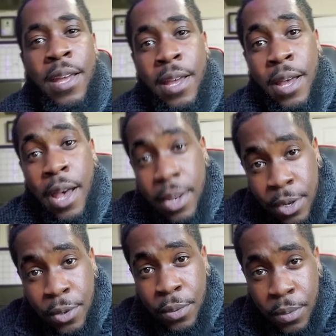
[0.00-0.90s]
I
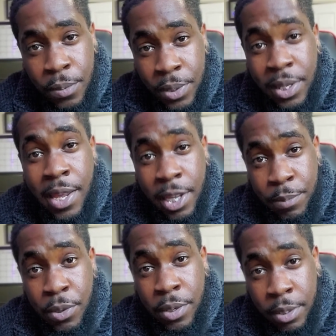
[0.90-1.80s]
know what the heck I'm
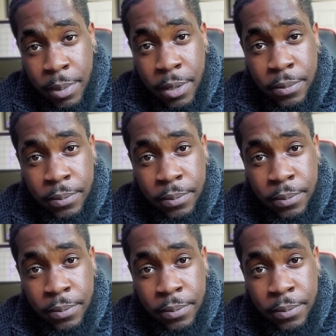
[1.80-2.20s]
talking about.